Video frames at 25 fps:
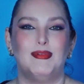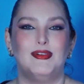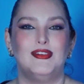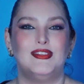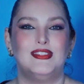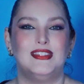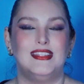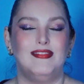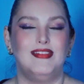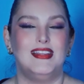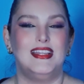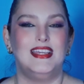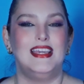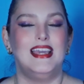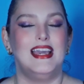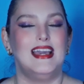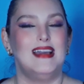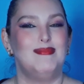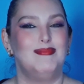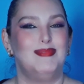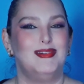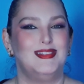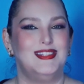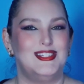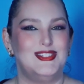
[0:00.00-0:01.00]
productivity,
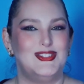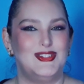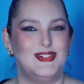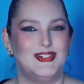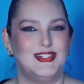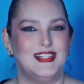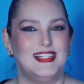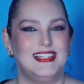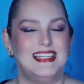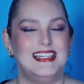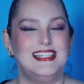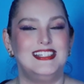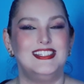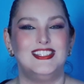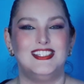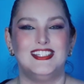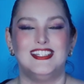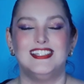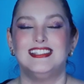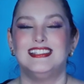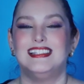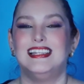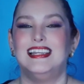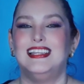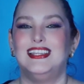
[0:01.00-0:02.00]
and bullet journaling
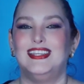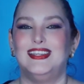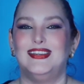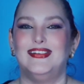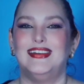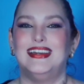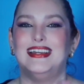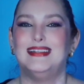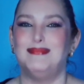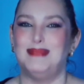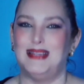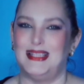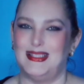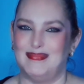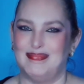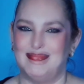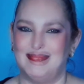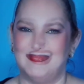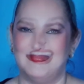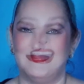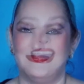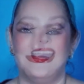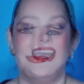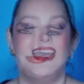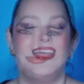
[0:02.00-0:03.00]
just like you and me.
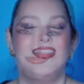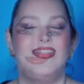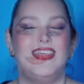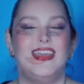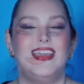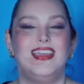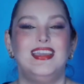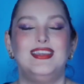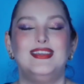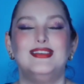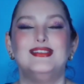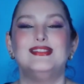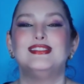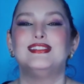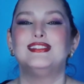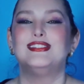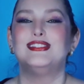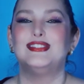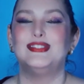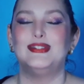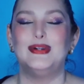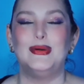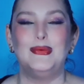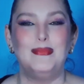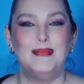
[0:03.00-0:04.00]
Thank you
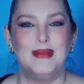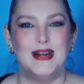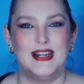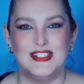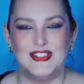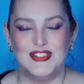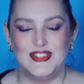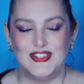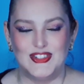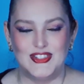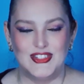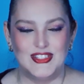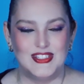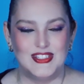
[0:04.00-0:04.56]
so much.